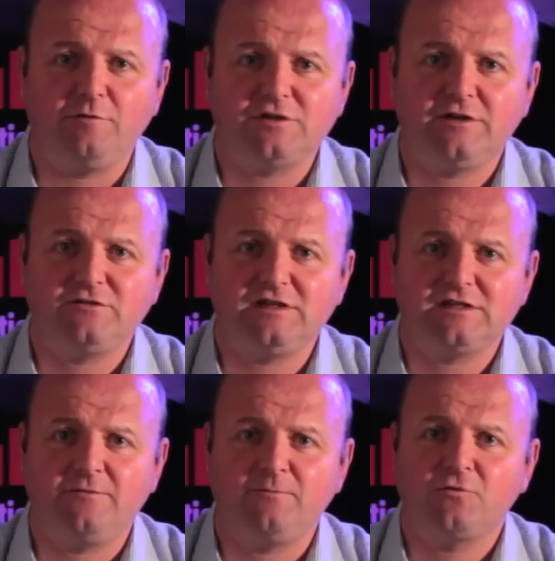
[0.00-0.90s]
which gives it
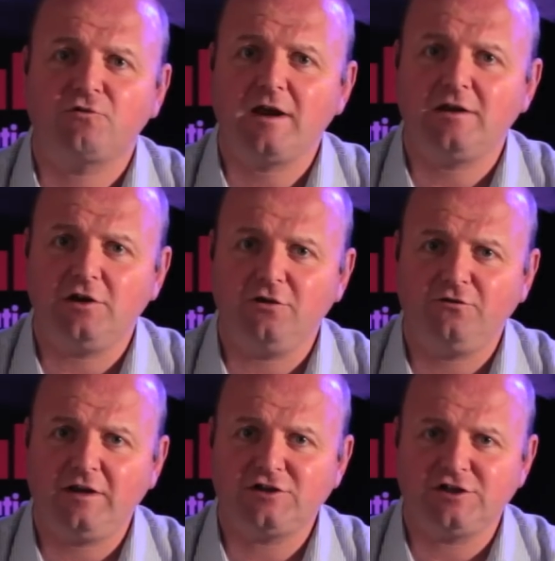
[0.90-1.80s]
some great new
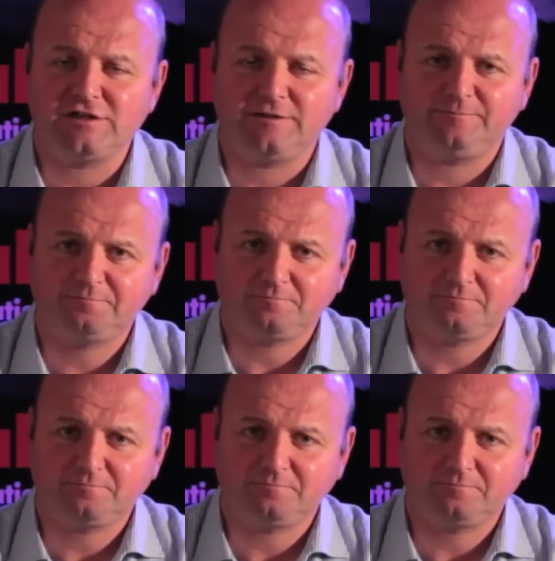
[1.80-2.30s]
features.